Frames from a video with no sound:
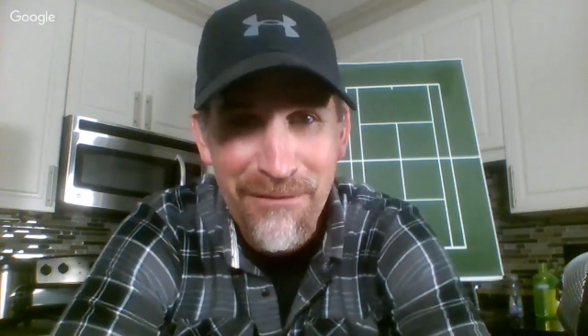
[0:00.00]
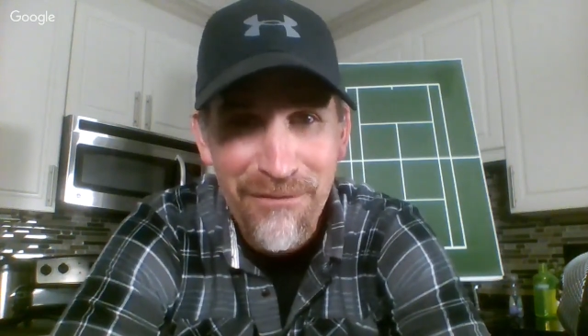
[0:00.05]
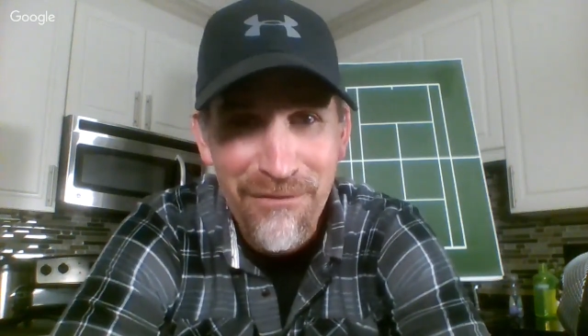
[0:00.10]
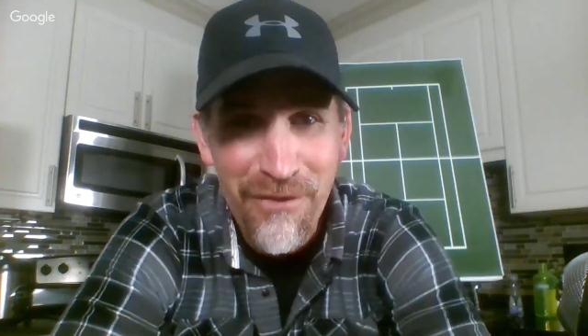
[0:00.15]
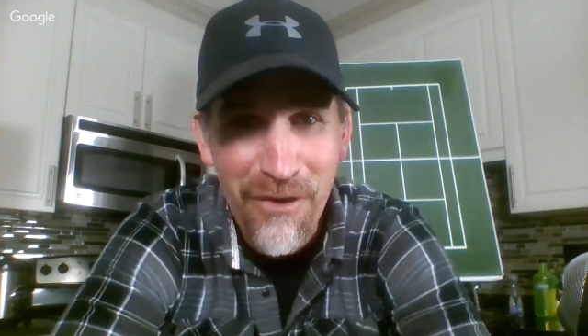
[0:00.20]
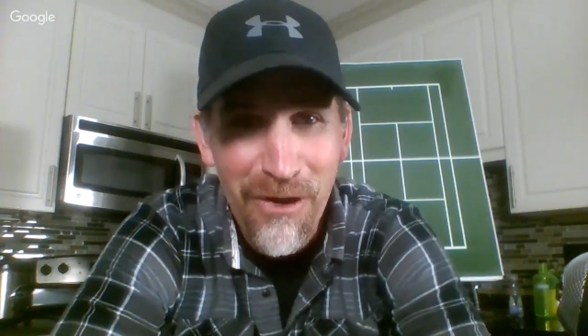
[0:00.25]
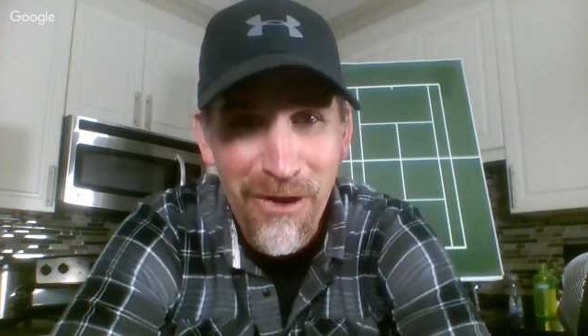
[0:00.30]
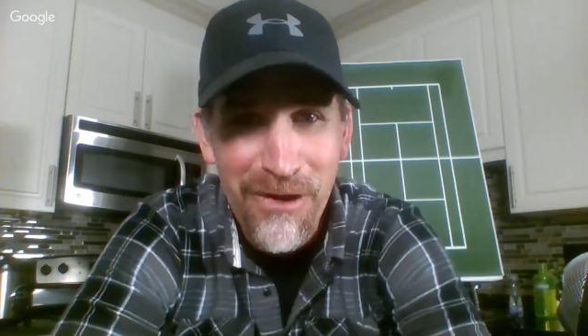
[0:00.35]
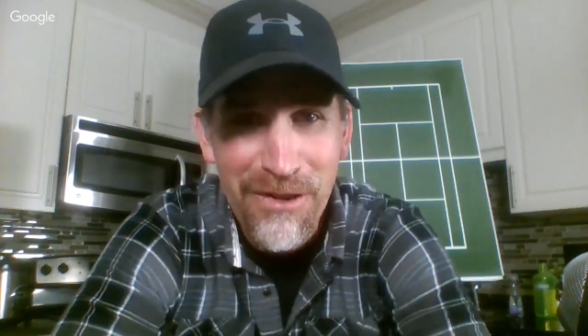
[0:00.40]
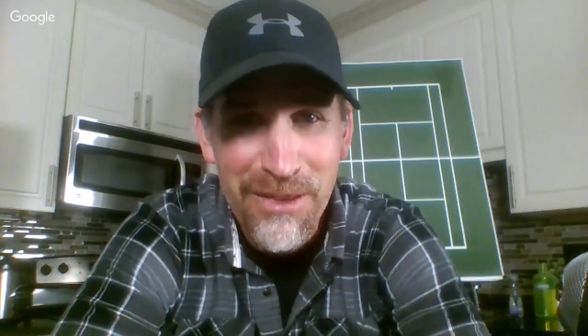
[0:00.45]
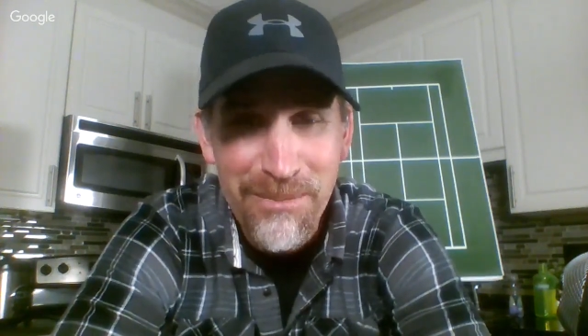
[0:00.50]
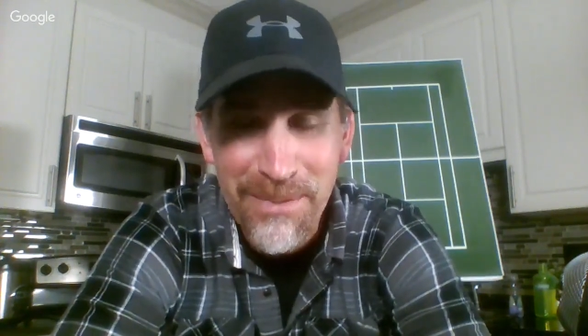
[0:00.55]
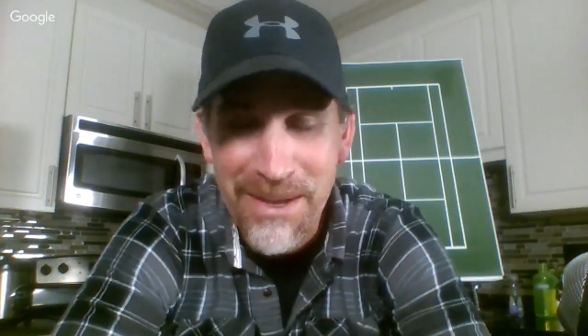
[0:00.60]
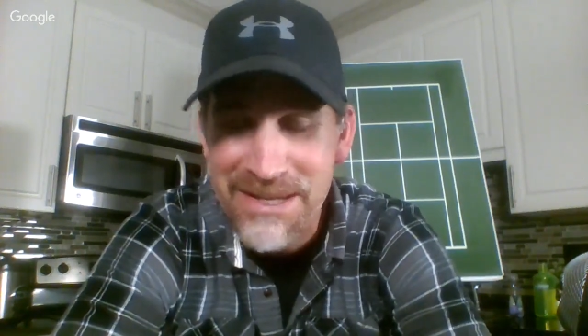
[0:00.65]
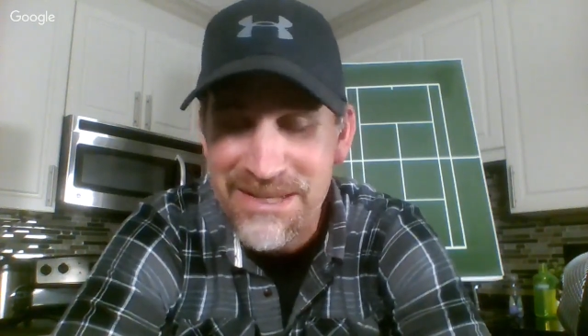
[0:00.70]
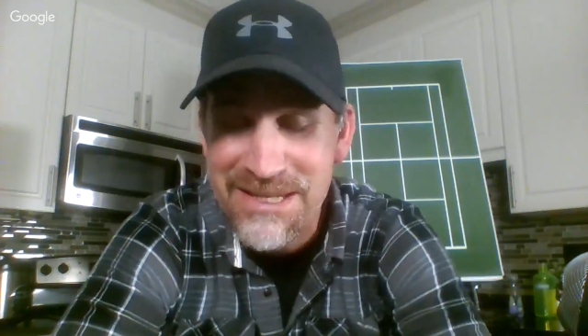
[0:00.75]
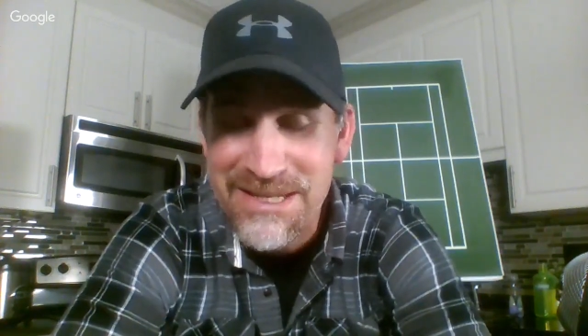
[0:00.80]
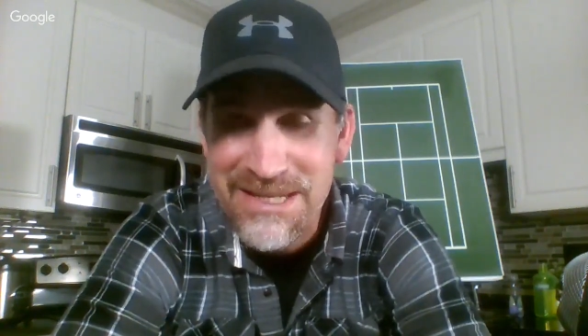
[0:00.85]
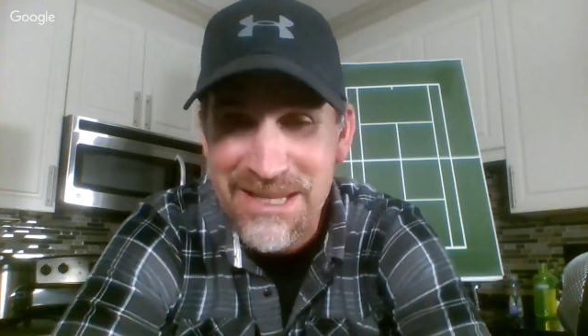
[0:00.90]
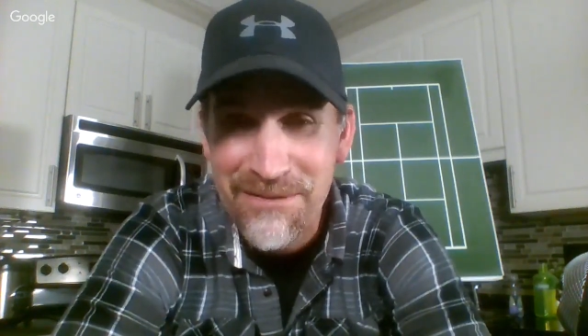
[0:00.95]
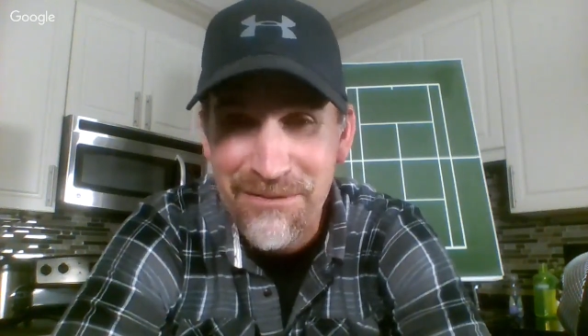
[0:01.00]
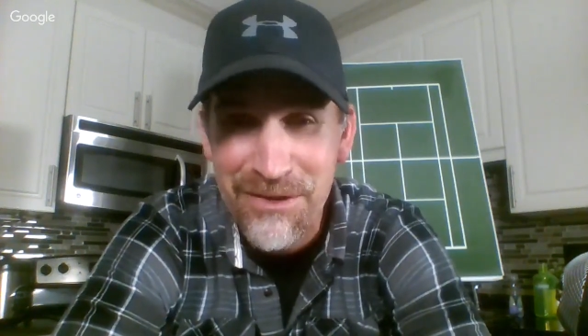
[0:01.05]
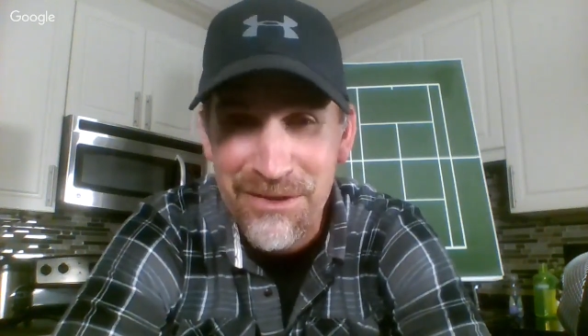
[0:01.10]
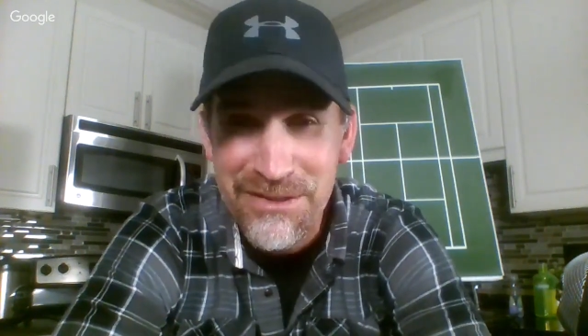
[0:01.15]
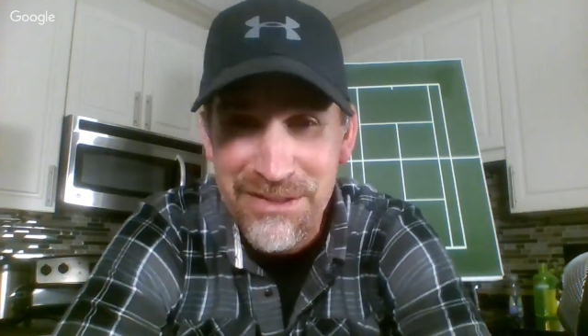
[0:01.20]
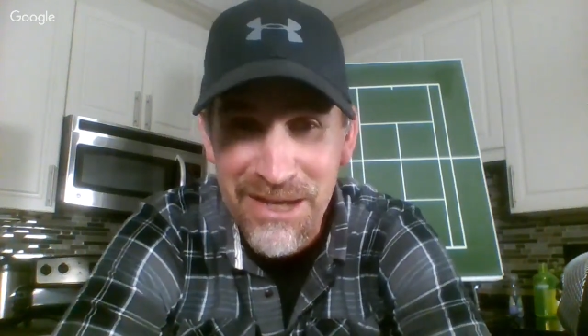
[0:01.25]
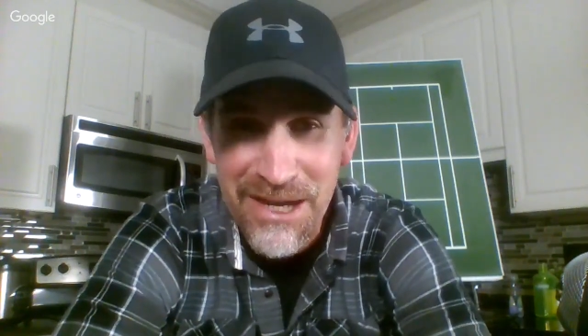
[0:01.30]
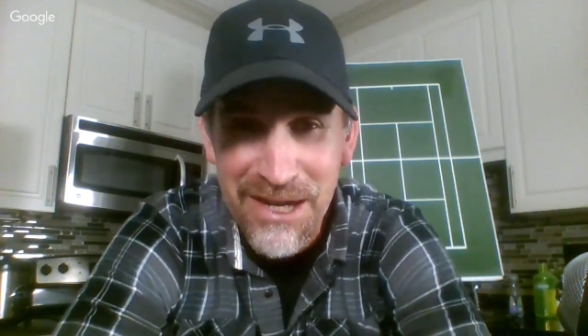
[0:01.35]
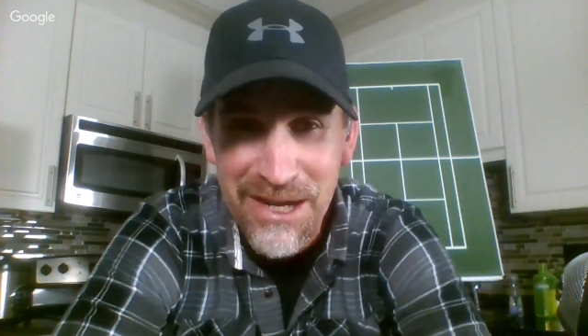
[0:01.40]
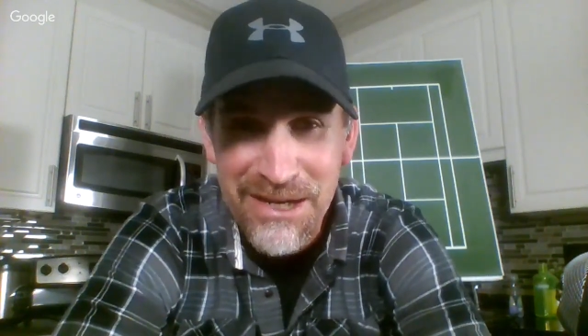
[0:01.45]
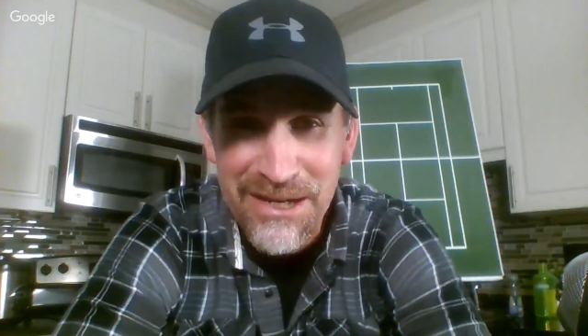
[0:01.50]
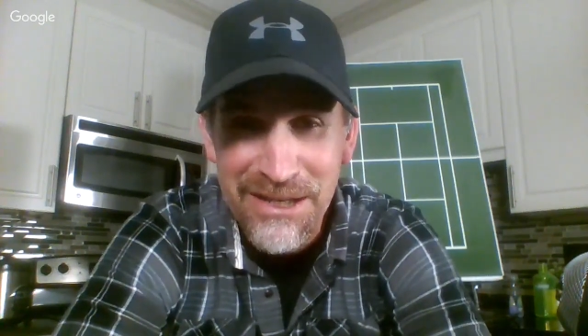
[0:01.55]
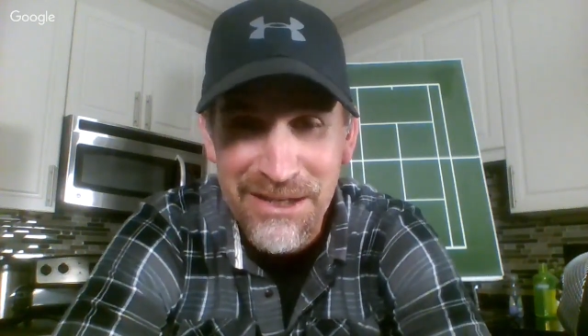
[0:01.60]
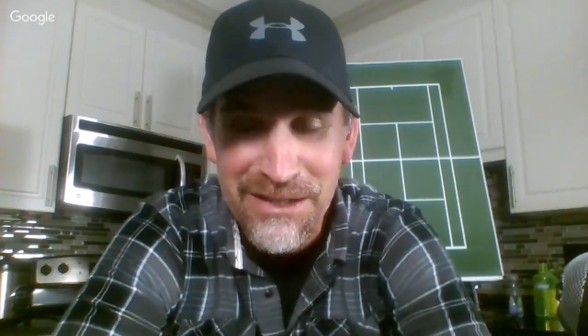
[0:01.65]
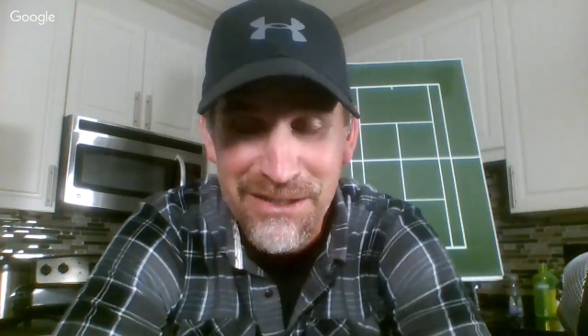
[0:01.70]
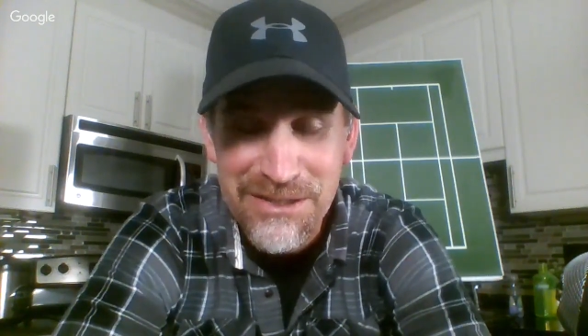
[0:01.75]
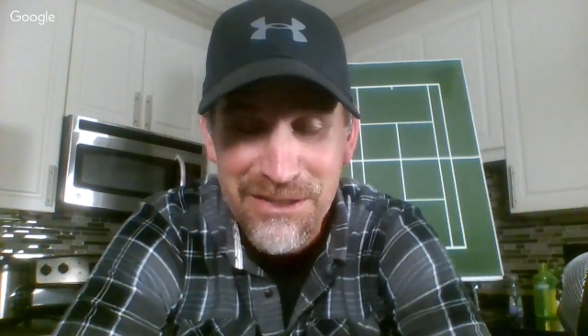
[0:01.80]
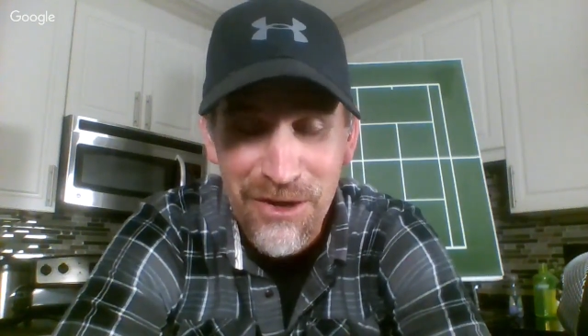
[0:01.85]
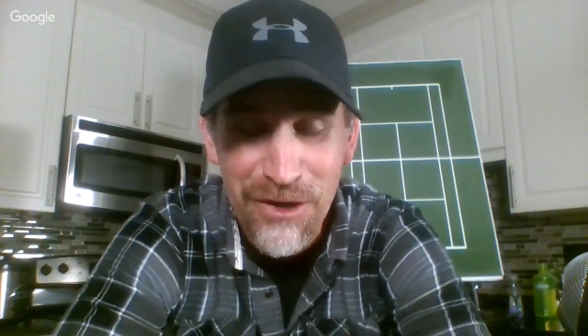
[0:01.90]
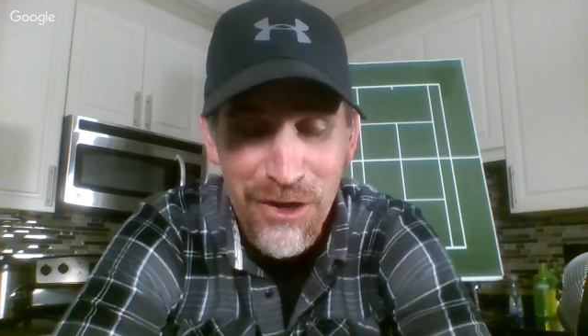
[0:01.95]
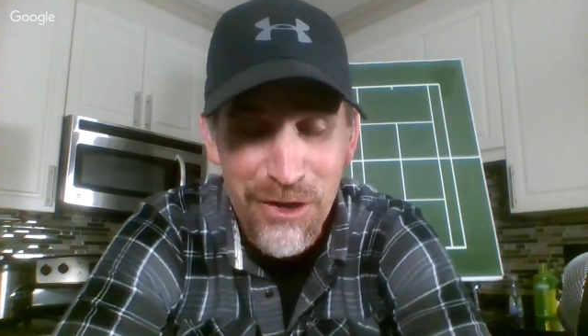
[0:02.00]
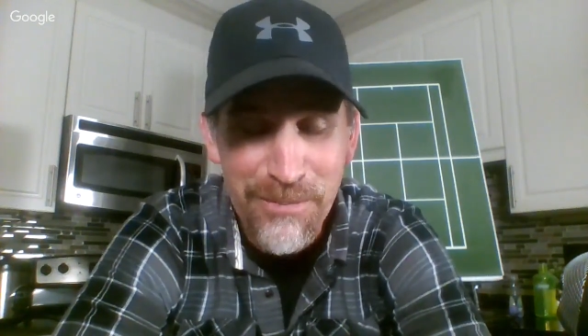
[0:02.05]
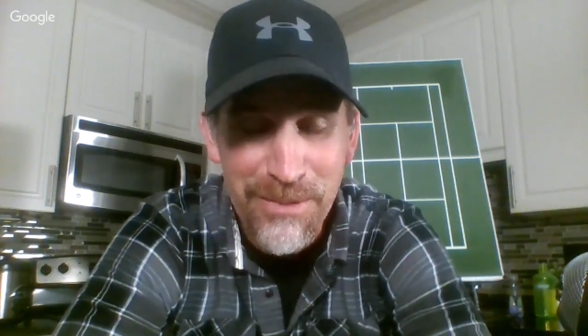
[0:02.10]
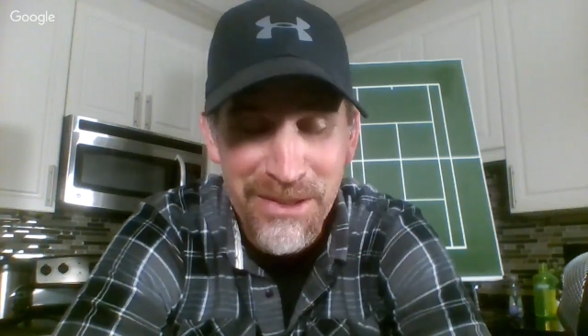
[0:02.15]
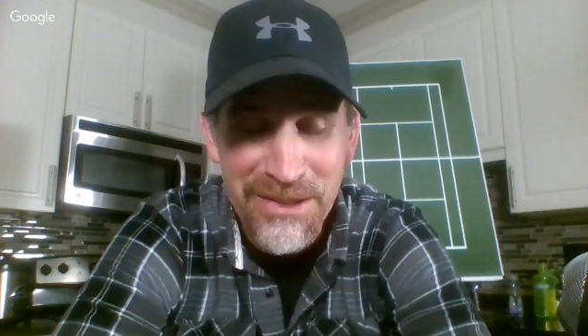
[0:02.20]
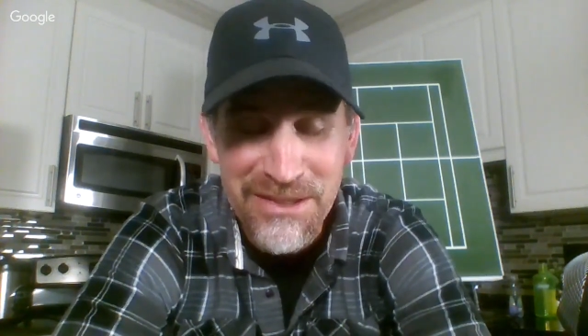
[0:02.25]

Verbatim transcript: far the best he's ever done in a tournament.